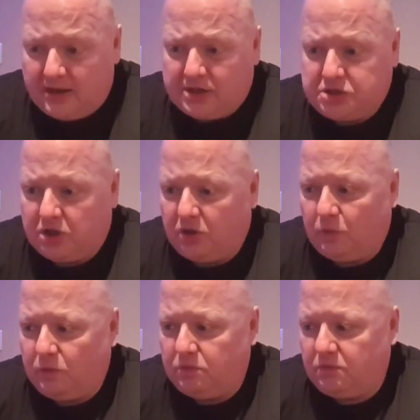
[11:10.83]

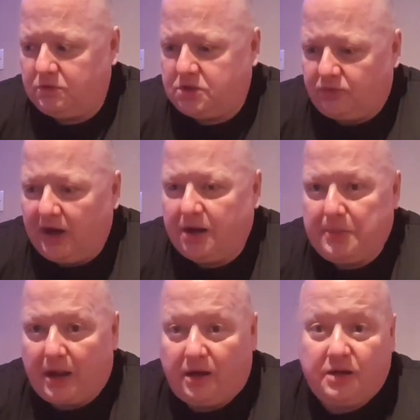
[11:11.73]
So, to
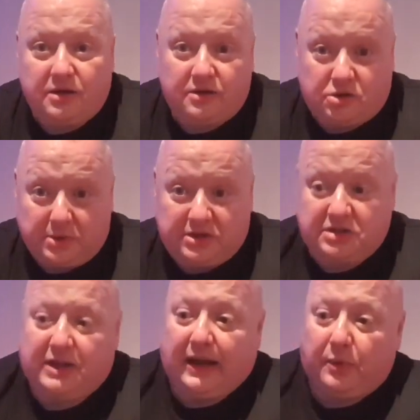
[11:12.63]
recommend, something to
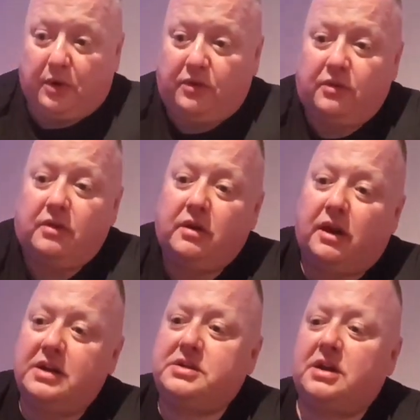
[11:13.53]
start with,
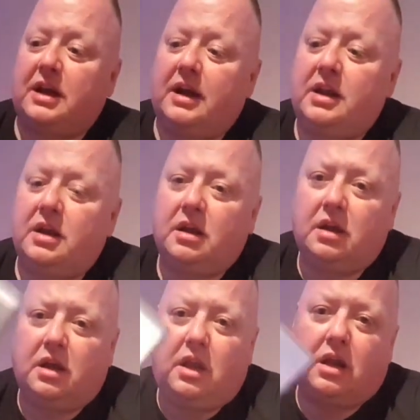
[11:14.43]
nice and light,
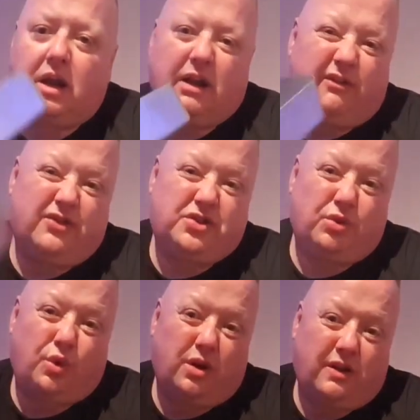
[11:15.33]
you can get them for
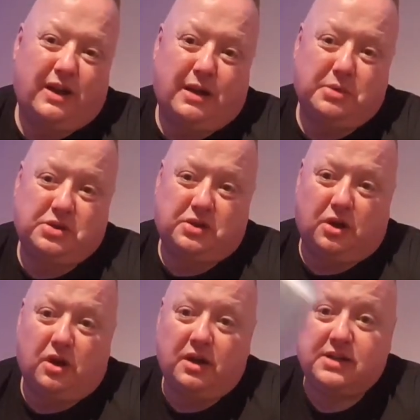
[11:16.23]
£2 at the army
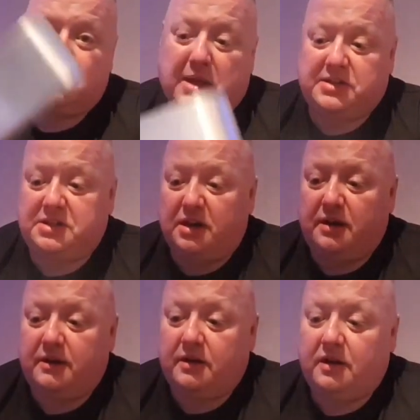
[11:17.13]
store, is a mess
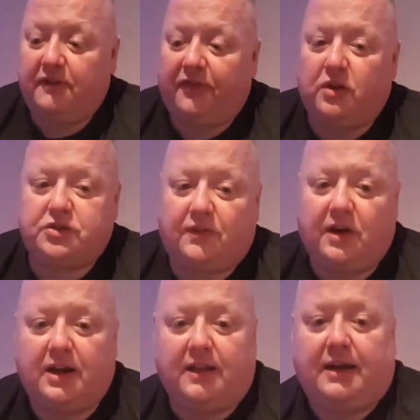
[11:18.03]
tin. It folds over
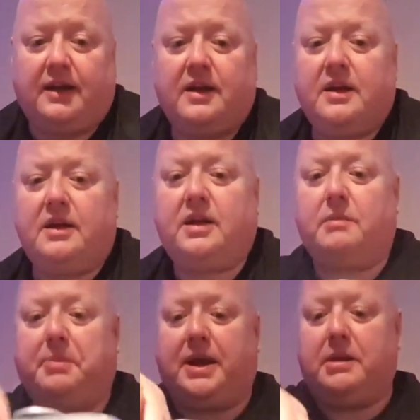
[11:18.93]
like that. You
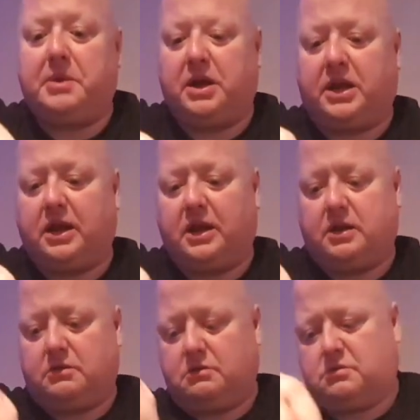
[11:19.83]
can buy them in a
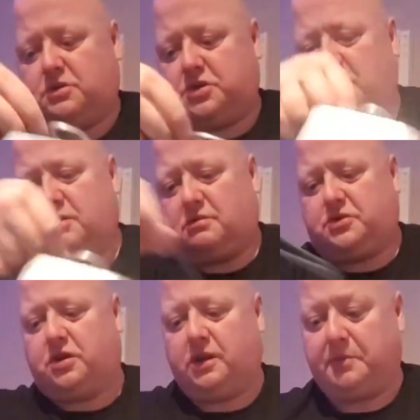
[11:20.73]
kit. I'll
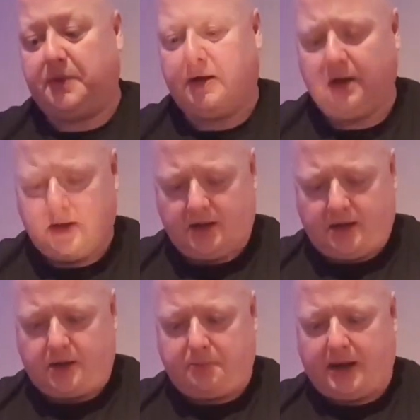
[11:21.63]
show you them in a minute.
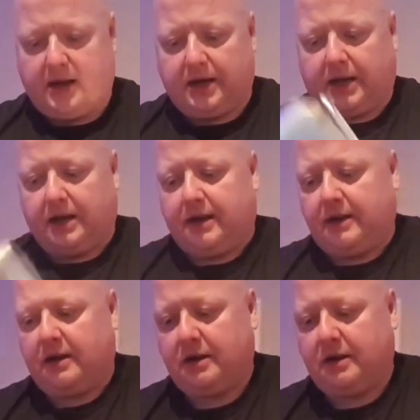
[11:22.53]
You can buy it in a kit,